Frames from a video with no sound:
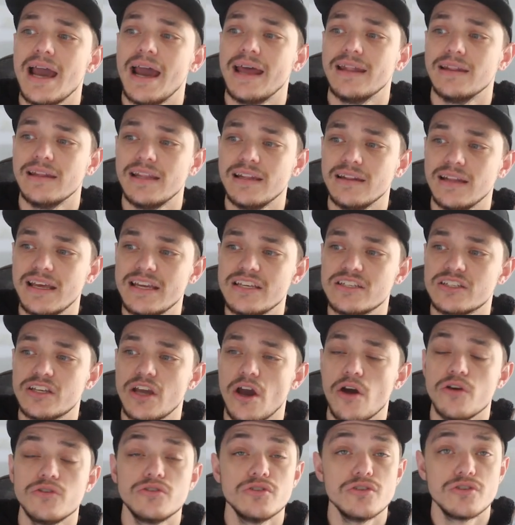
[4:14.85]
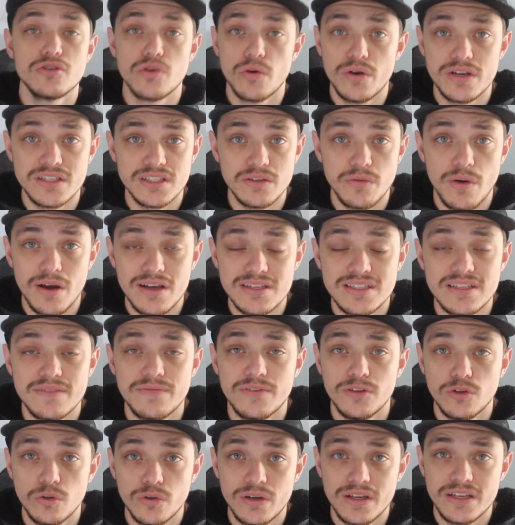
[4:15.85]
At least go to Toys R Us
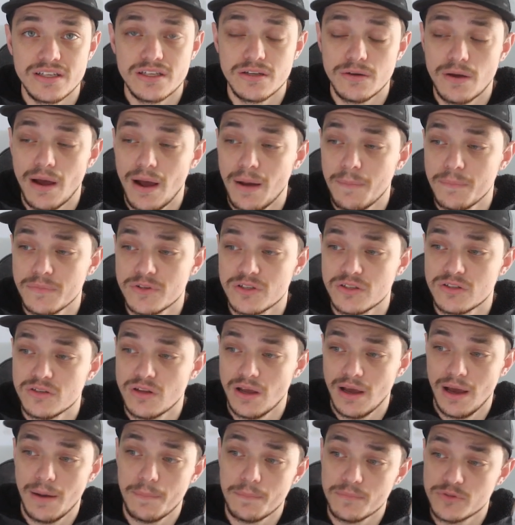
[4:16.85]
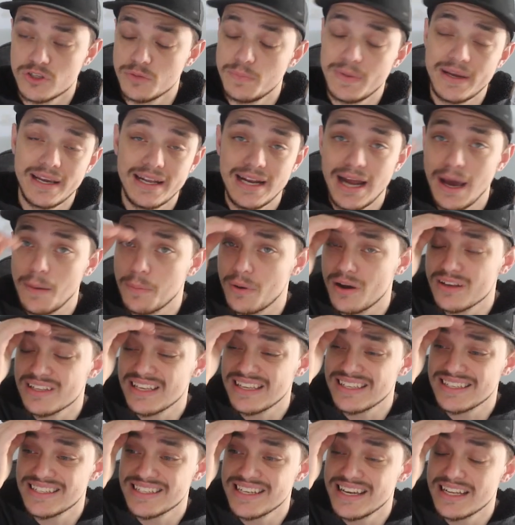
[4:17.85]
if you're looking to pick it up,
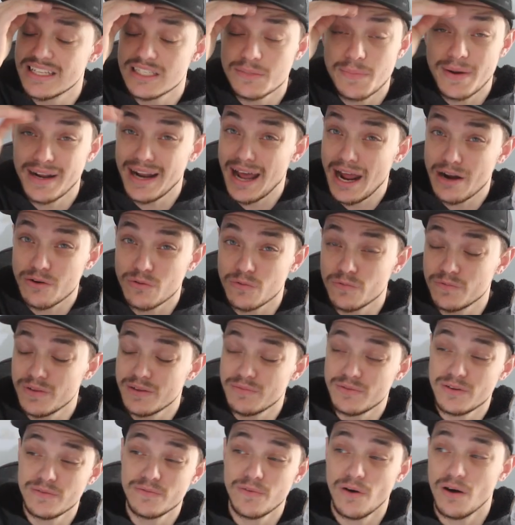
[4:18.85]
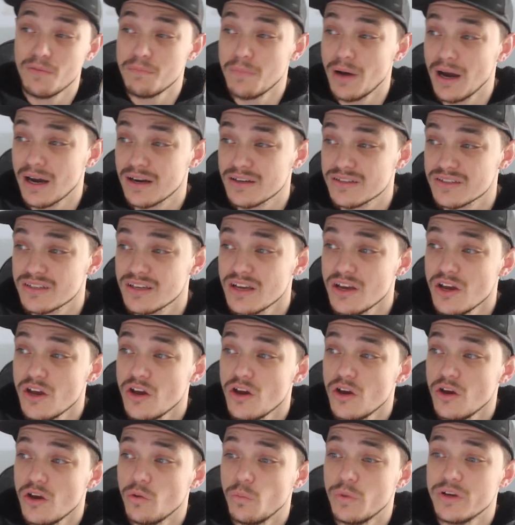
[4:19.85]
because as I said, it's about $155,
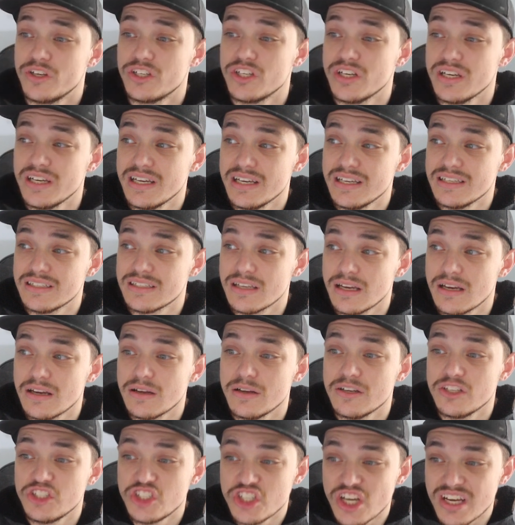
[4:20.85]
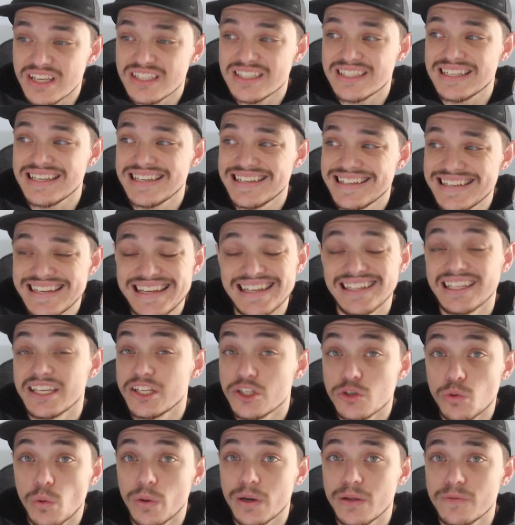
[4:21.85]
which is just
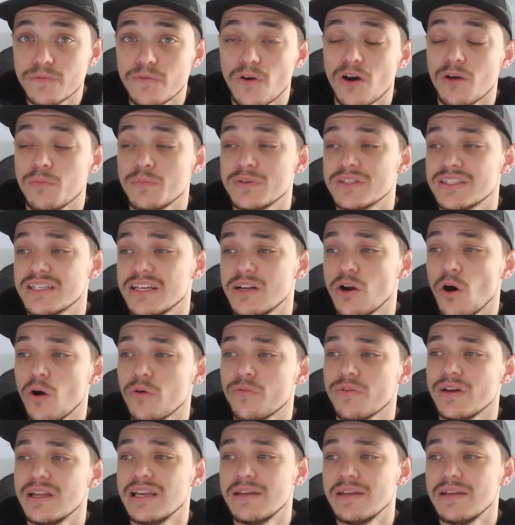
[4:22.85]
nearly 25% off.